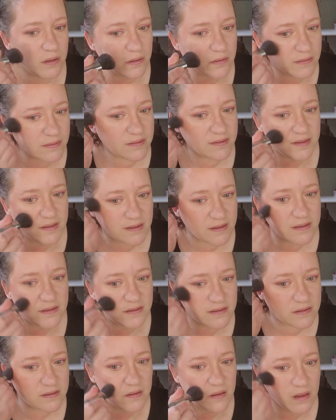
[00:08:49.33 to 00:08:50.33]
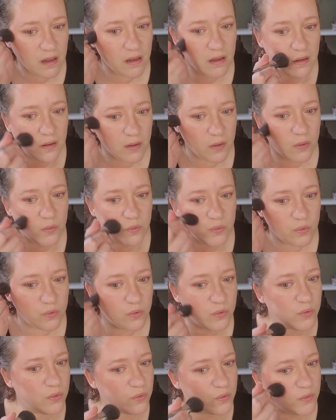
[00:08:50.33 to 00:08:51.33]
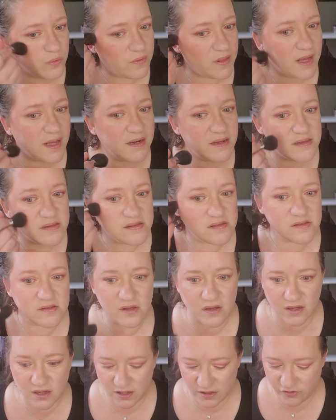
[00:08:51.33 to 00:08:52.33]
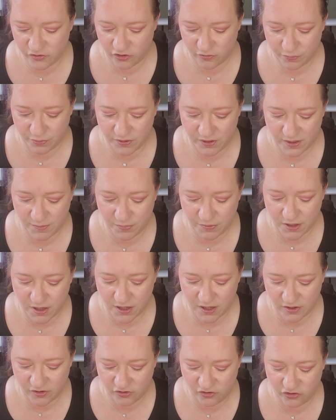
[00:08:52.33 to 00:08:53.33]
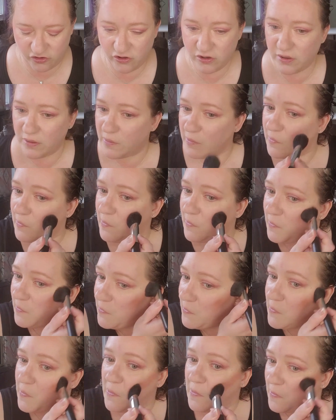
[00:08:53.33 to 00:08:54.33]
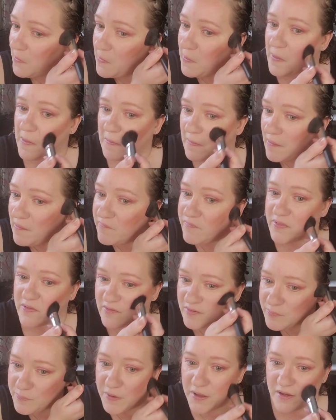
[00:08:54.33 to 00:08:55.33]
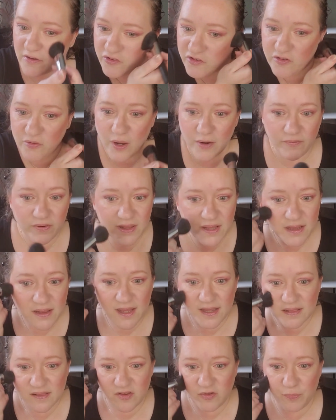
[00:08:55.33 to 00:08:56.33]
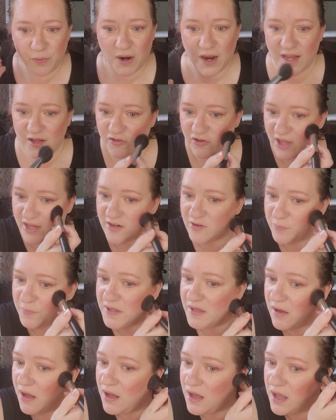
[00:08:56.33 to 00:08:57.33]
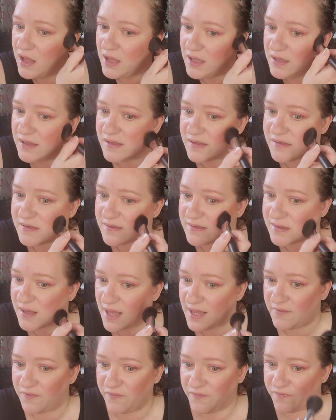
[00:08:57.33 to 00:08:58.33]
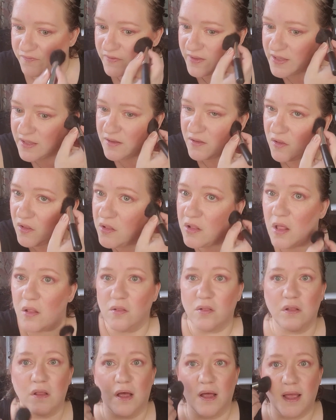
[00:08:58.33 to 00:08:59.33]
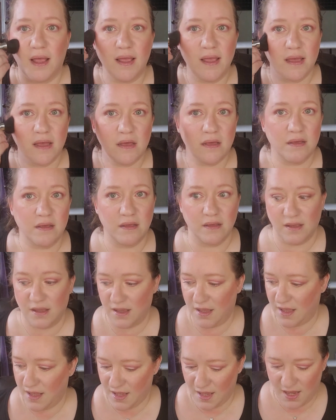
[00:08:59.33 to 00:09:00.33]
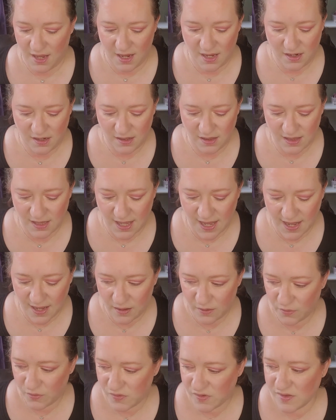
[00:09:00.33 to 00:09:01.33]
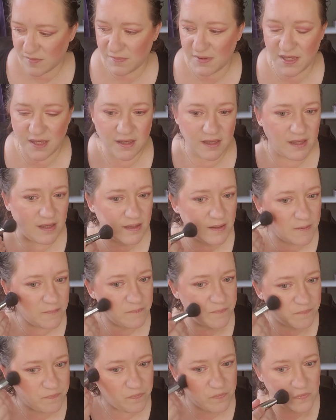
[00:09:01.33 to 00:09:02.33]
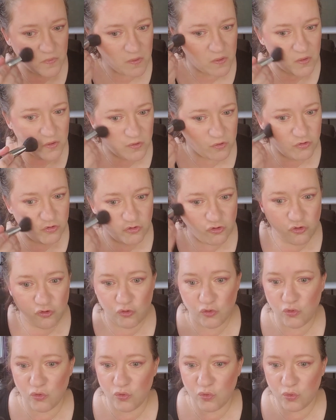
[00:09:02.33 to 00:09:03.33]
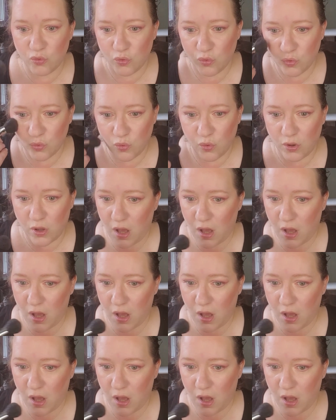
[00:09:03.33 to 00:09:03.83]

See this? Ooh, that is such a pretty blush. I love this blush. So I really like this project because I feel like it allows me to